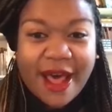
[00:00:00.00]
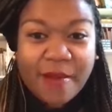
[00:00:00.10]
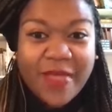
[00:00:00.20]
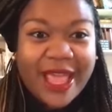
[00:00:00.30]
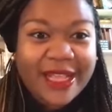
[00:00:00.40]

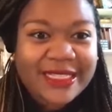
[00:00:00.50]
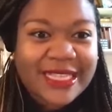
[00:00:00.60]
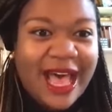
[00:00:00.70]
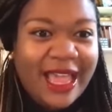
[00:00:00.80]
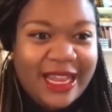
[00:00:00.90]

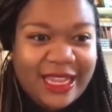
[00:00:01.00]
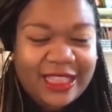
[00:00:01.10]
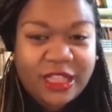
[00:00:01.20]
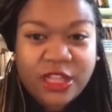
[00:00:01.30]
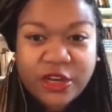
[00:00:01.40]
anxiety,
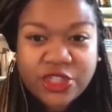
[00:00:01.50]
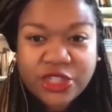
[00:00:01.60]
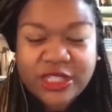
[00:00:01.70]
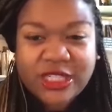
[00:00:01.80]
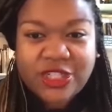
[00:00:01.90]
the
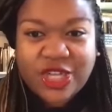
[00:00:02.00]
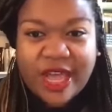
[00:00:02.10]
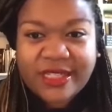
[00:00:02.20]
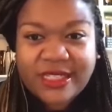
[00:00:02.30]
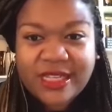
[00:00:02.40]
literature
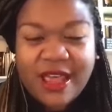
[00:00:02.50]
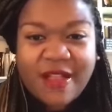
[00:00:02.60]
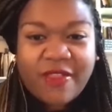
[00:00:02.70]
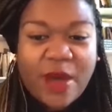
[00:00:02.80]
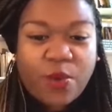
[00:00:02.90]
suggests
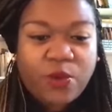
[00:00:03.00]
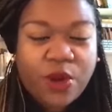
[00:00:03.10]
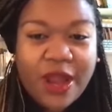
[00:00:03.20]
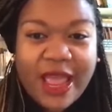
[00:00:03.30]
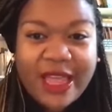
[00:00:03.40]
that when
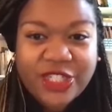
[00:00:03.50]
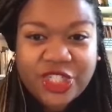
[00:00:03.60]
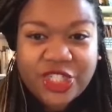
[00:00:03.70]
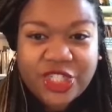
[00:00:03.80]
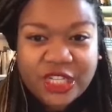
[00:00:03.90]
we're
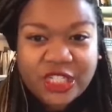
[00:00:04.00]
anxious,